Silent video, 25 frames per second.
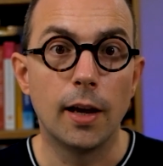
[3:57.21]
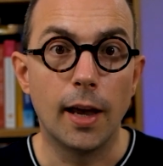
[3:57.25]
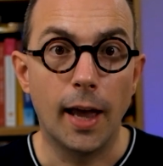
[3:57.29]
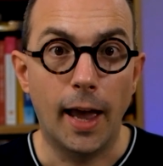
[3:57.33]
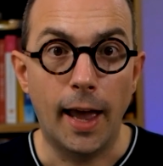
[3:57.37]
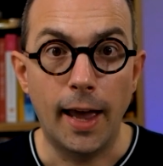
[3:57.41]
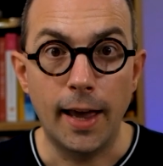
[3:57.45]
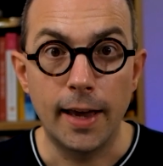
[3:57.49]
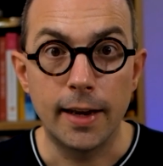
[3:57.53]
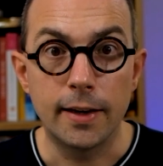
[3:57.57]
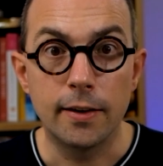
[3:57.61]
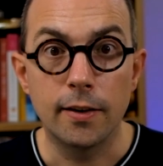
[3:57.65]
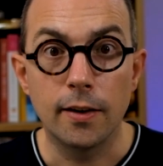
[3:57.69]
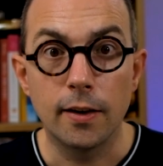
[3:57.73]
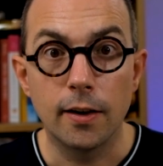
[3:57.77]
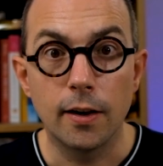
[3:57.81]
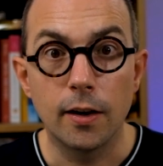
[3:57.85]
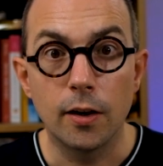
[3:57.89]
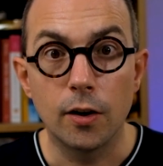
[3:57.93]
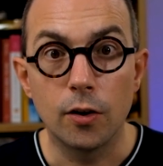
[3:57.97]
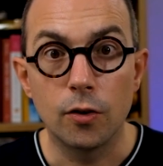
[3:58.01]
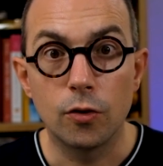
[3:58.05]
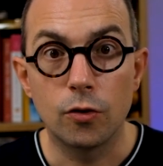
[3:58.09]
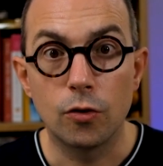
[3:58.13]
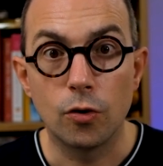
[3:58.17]
and
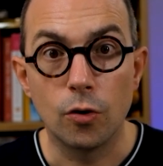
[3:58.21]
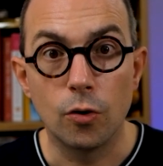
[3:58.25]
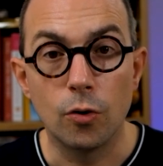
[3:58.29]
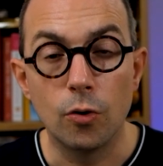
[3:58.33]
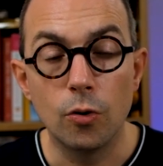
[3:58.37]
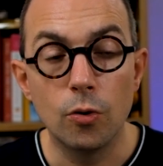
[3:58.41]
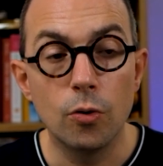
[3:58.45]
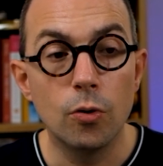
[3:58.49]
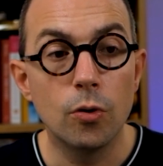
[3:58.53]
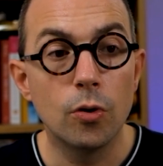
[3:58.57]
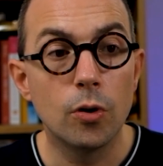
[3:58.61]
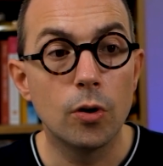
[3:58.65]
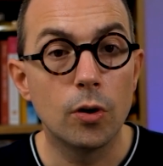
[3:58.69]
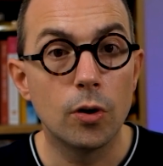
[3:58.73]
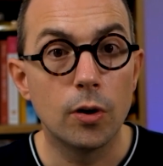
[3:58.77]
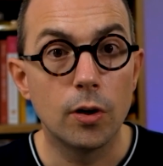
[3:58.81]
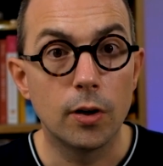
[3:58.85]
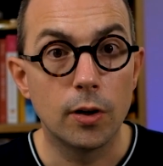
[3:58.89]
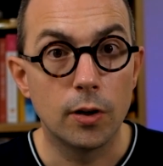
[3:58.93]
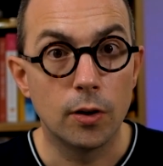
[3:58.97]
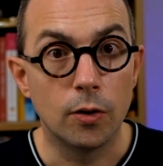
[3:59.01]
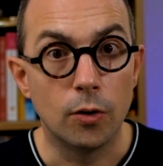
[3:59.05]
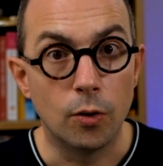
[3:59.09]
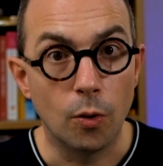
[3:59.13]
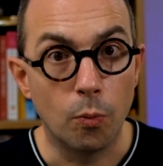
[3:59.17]
to
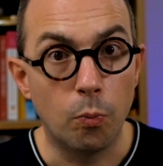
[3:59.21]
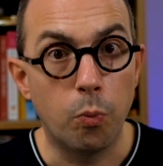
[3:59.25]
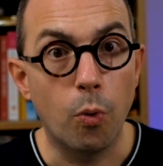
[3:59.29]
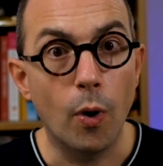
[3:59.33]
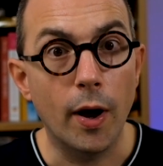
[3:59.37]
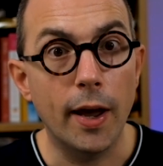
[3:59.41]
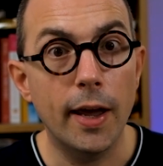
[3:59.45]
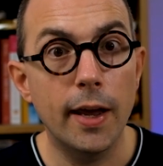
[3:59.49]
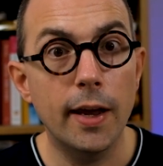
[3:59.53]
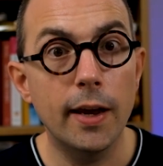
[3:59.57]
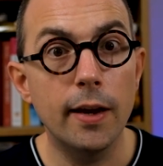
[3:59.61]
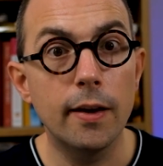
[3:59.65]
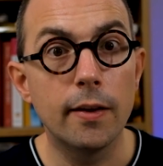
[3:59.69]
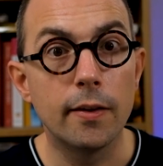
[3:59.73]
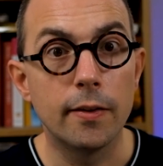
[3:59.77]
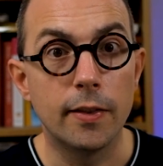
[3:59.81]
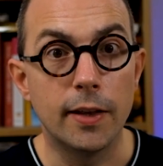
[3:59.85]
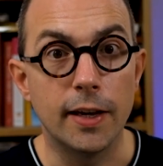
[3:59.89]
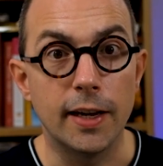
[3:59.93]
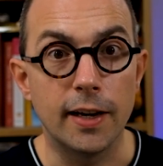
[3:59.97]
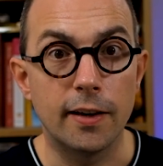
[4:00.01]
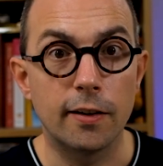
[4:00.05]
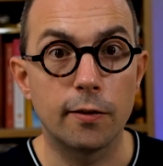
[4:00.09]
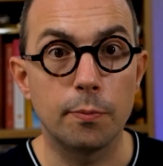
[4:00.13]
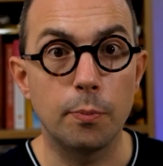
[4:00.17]
the way
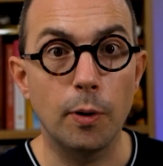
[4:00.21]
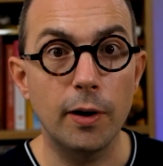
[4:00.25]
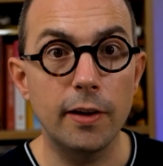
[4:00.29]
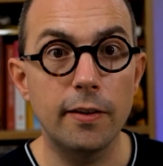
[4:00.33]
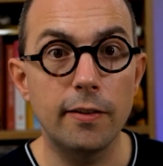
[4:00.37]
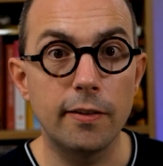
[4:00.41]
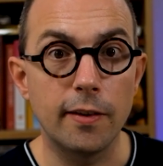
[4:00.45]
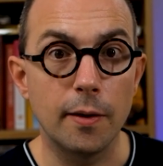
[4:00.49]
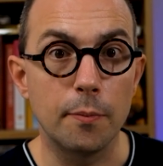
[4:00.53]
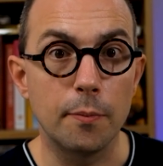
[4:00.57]
they express